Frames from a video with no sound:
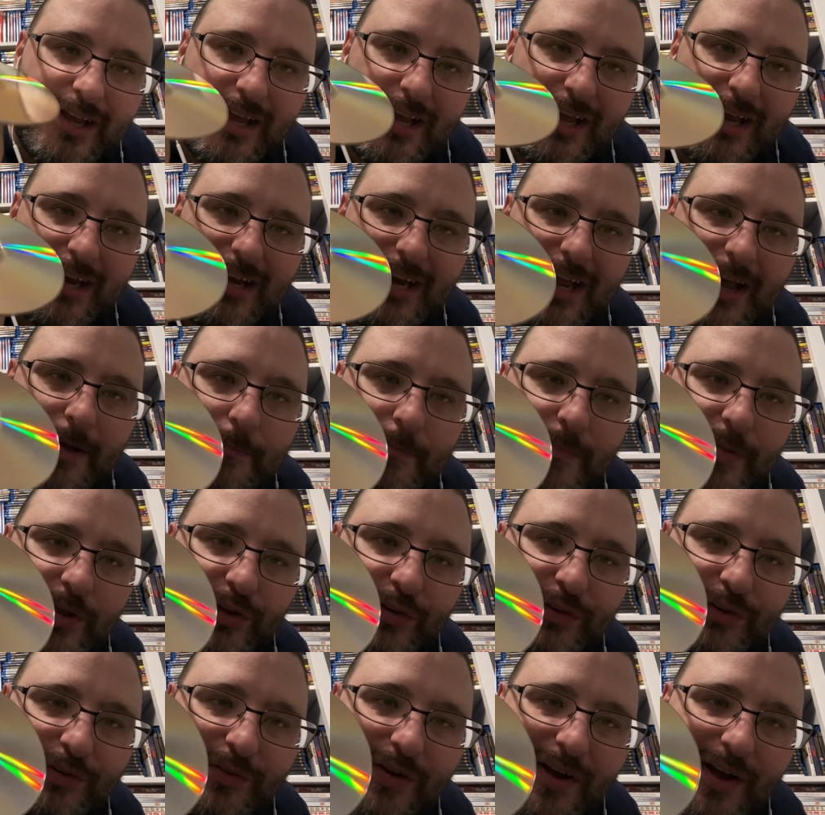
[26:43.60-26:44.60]
not
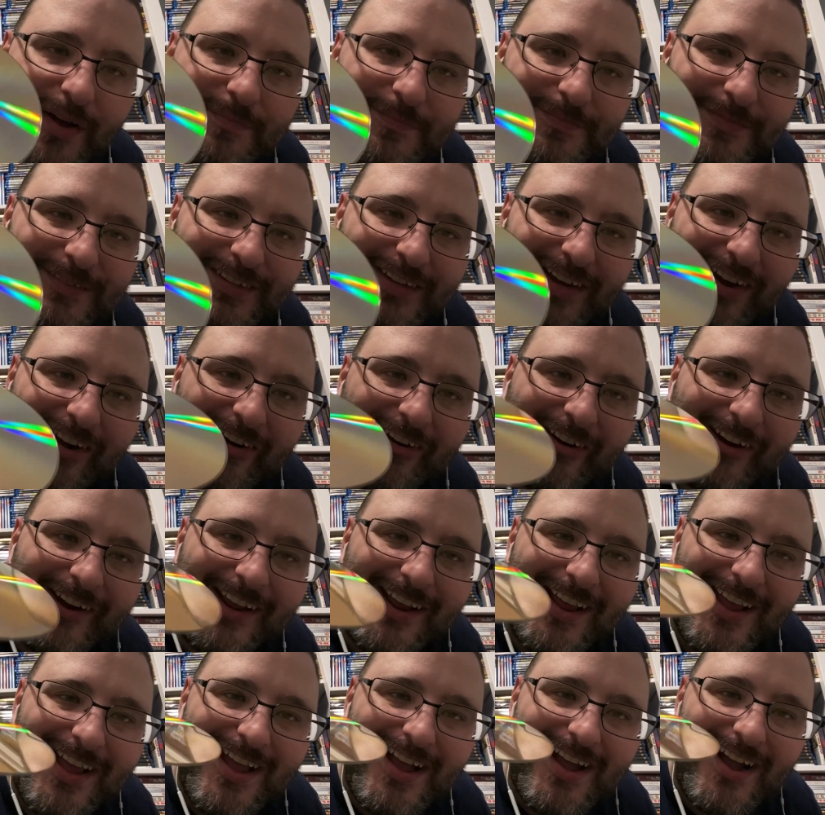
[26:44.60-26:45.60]
mildew, I'm sorry.
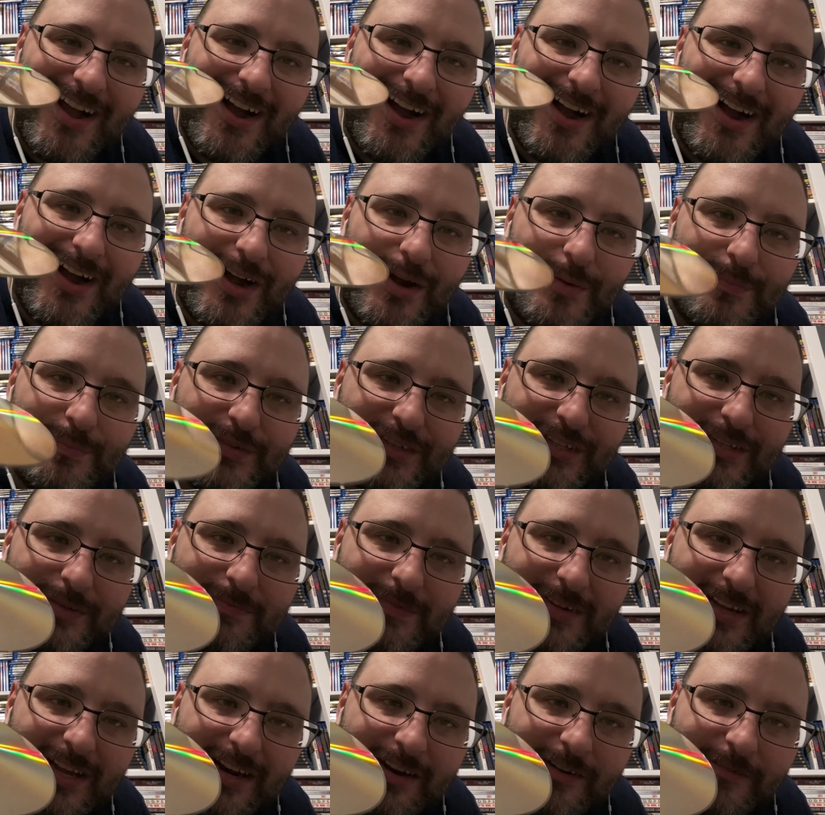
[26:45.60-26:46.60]
Some
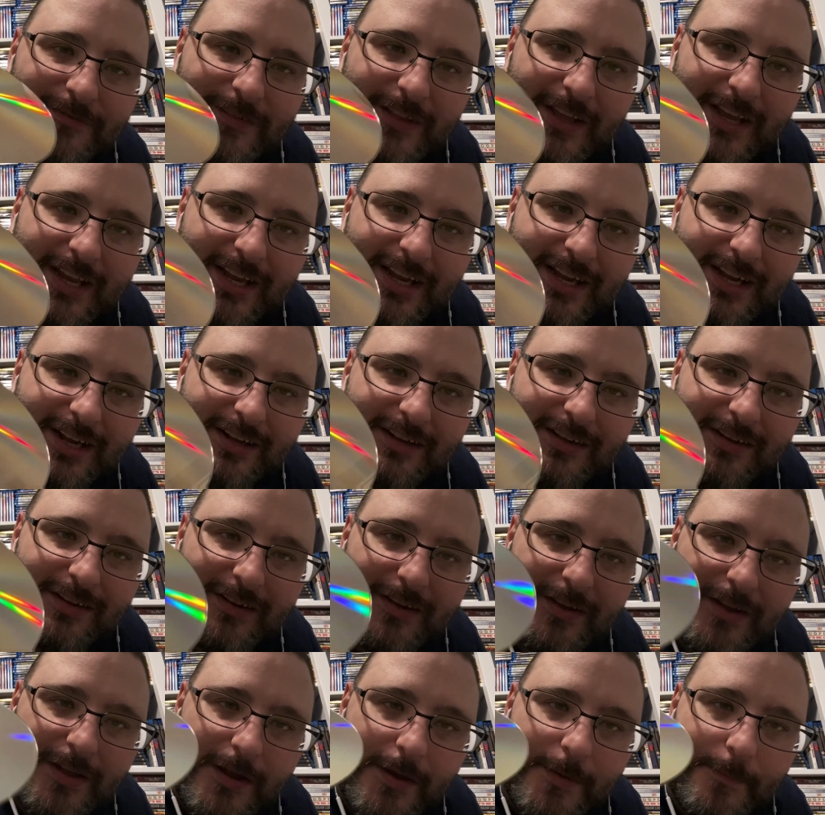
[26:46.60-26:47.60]
kind of like
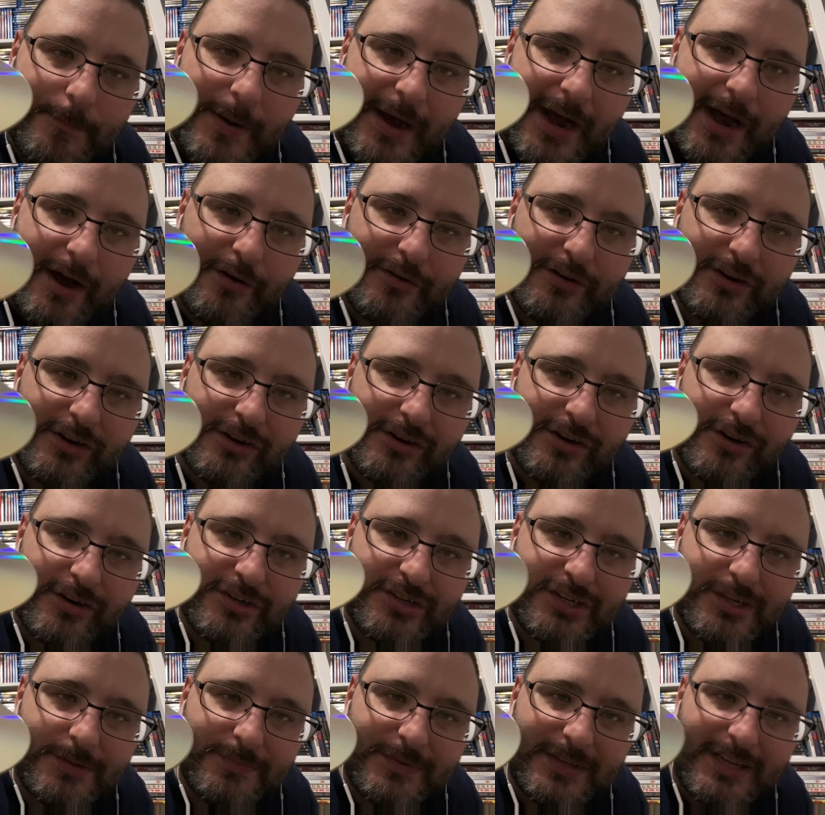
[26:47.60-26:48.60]
powder or
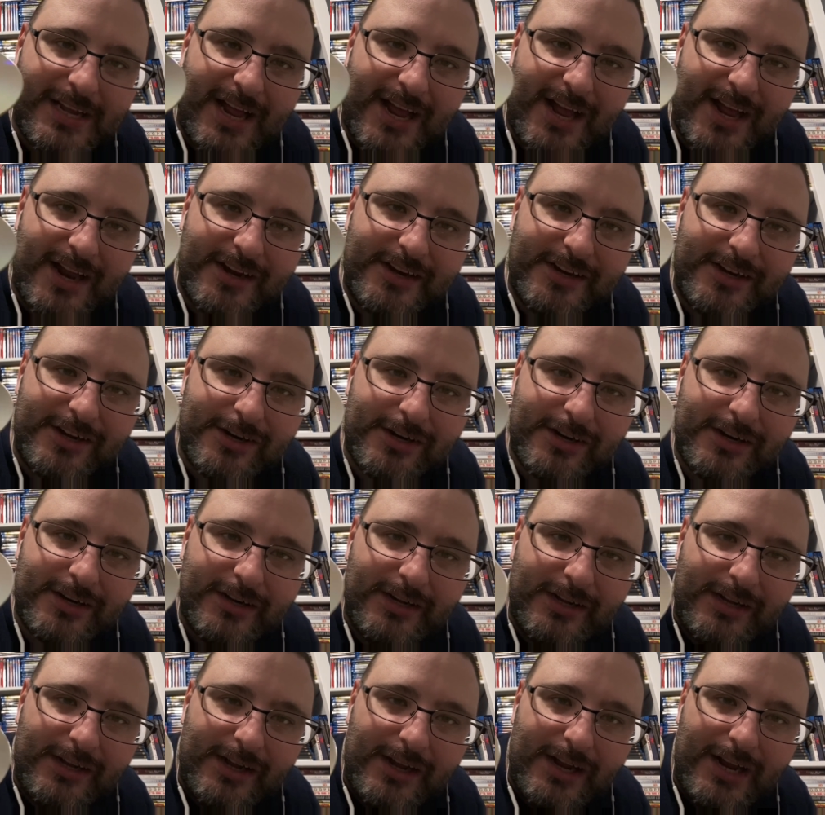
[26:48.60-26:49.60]
something on here.
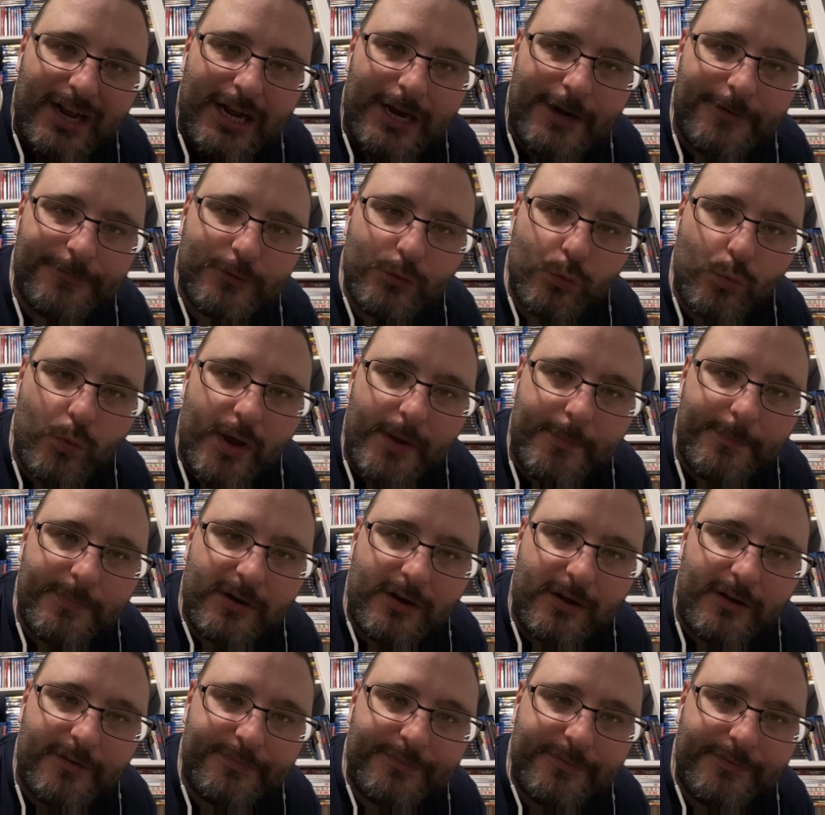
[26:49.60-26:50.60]
I have to wipe it
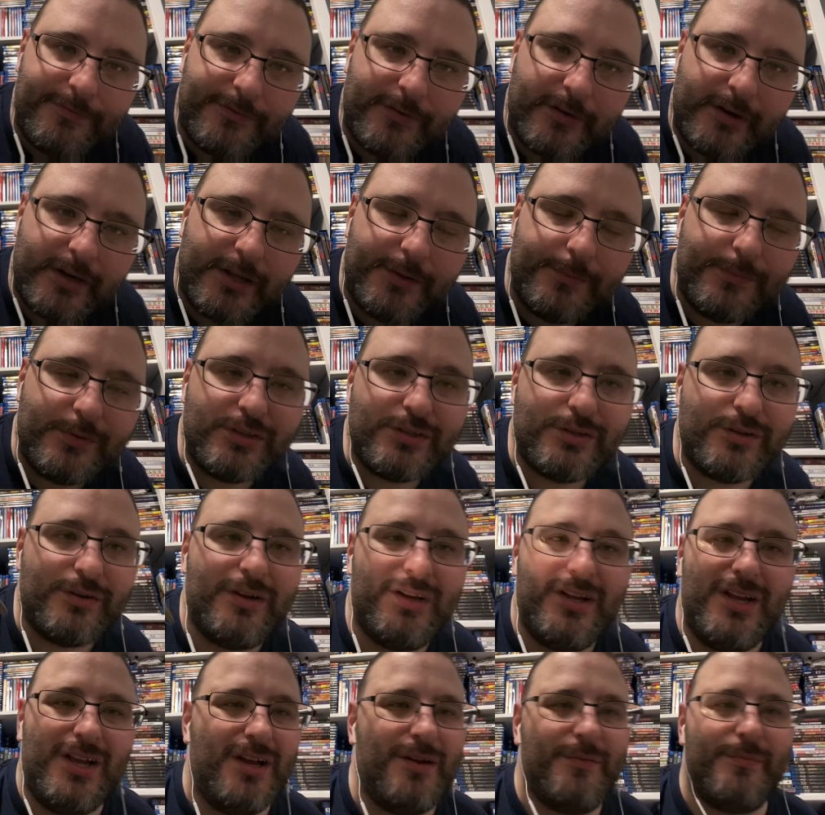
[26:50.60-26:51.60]
off before I get it on.
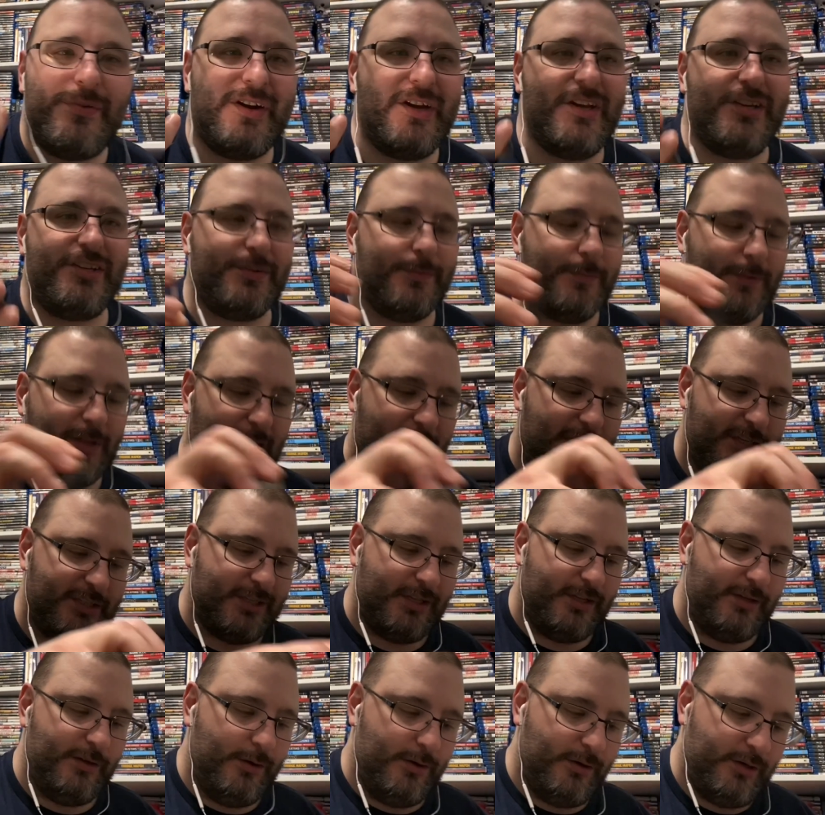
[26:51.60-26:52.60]
Probably some glass
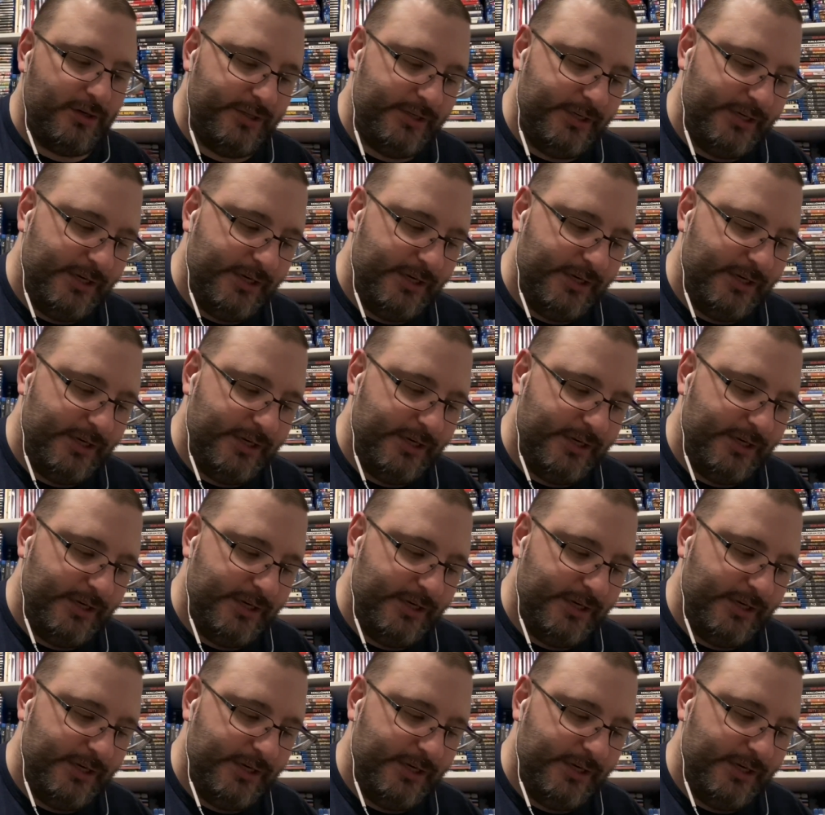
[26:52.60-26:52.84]
cleaner will clean it